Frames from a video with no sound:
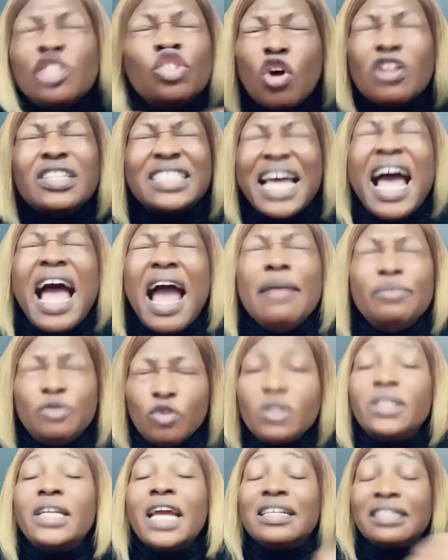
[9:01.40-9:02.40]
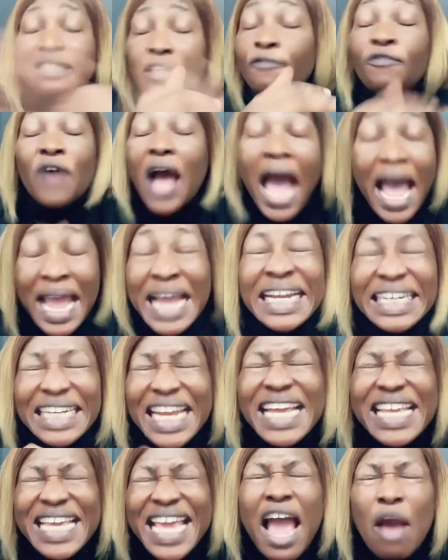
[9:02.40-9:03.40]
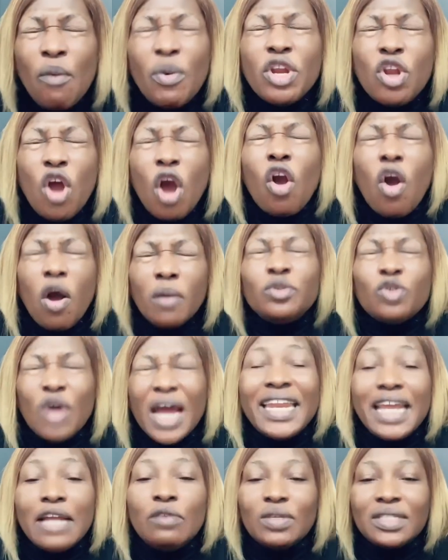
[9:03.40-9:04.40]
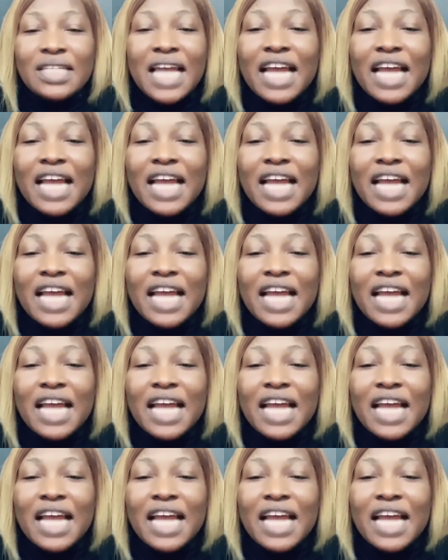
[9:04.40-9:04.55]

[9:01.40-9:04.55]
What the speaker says: is your time to testify. The year will not come to an end